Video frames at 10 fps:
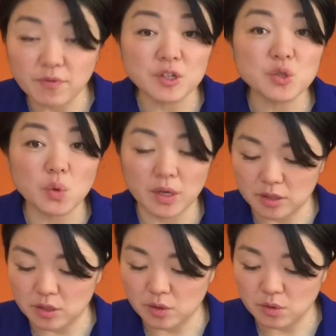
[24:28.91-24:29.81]
Verse
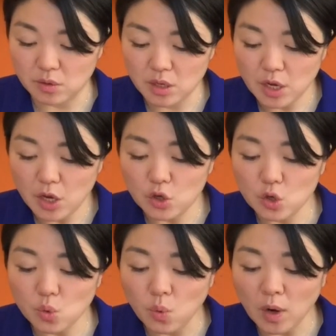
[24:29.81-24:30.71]
22.
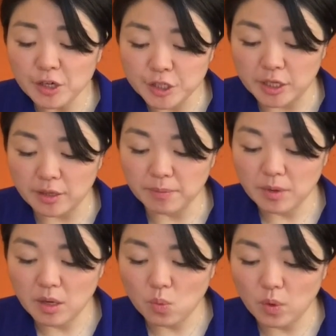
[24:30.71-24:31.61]
You worship
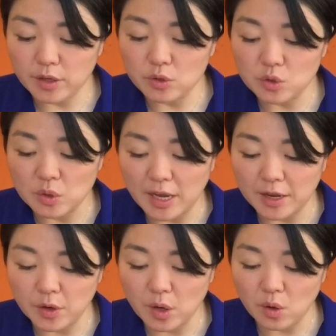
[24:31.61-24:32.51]
what you do
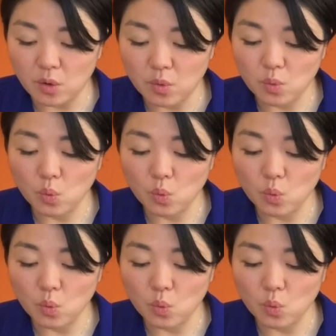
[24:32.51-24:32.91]
not know.